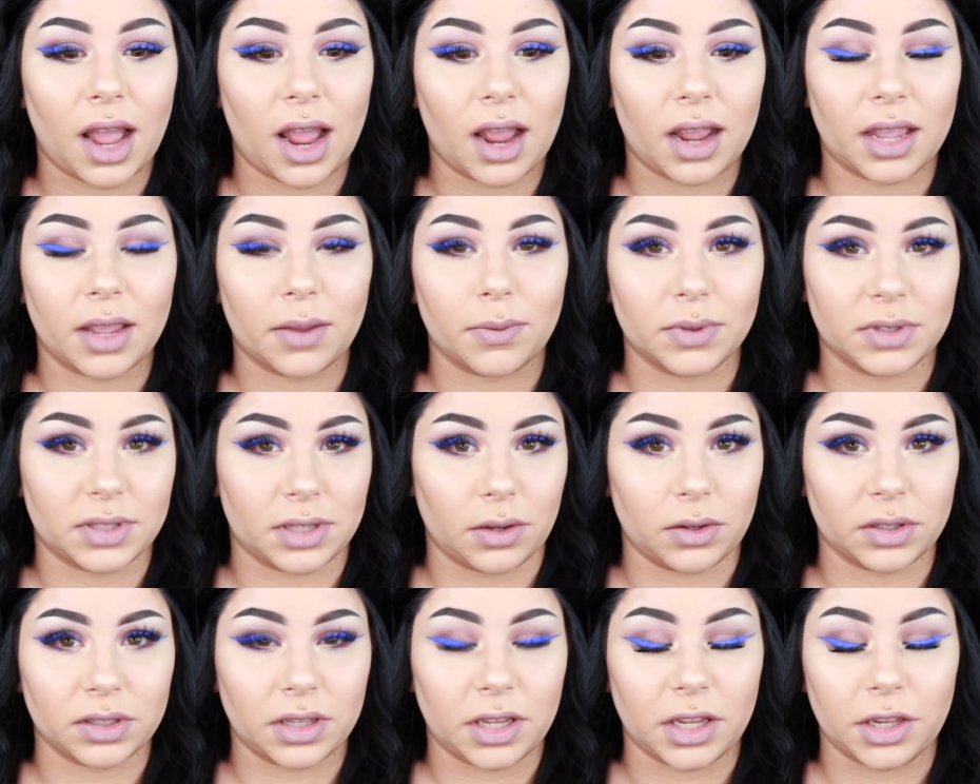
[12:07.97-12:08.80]
he was
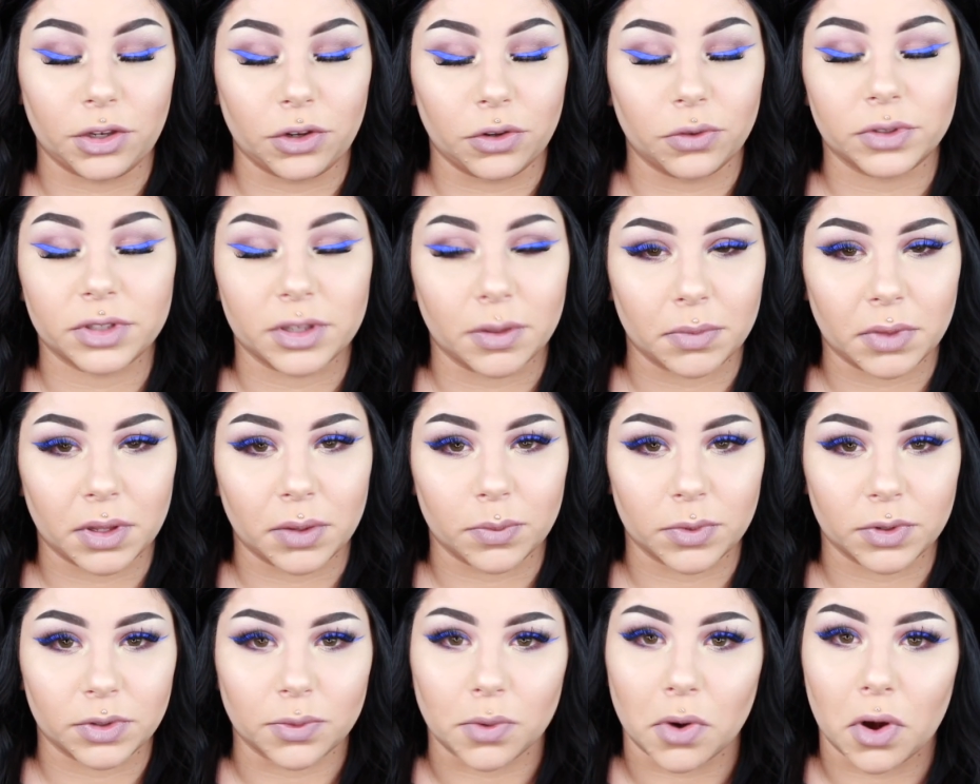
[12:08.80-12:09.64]
like, he knew
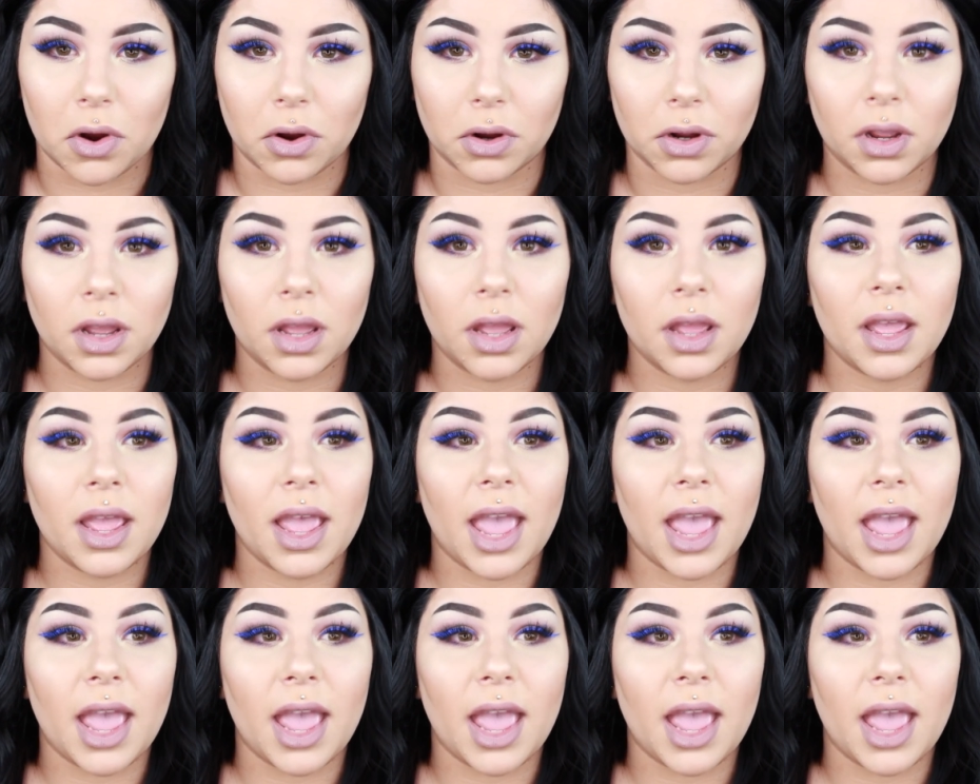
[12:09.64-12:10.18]
something was wrong.